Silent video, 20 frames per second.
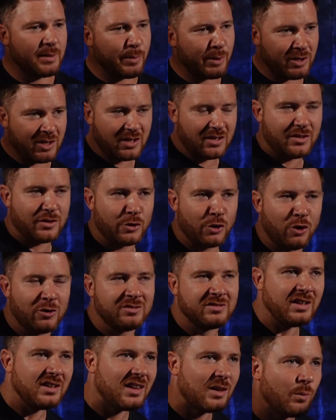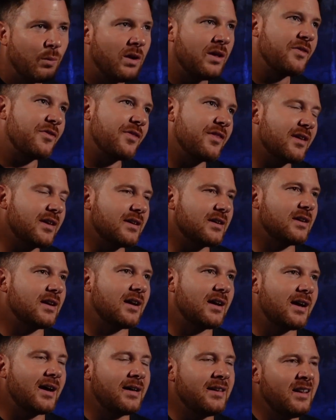But you're not dealing with
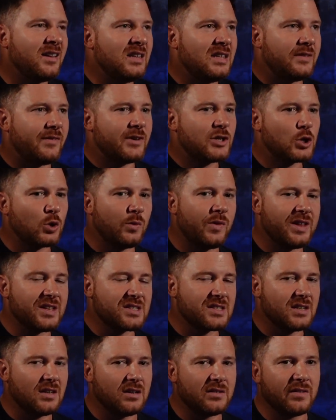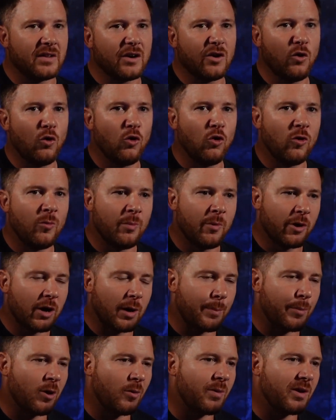an individual that's selling their home or a
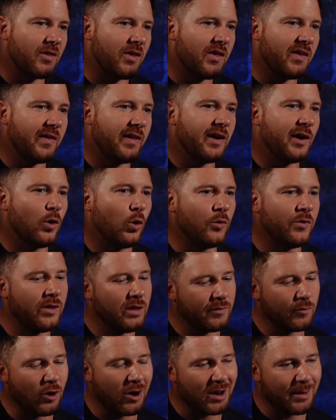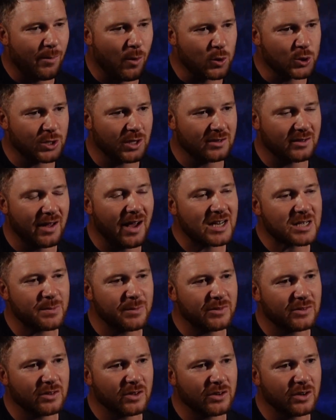property that they own that they've got an emotional attachment to.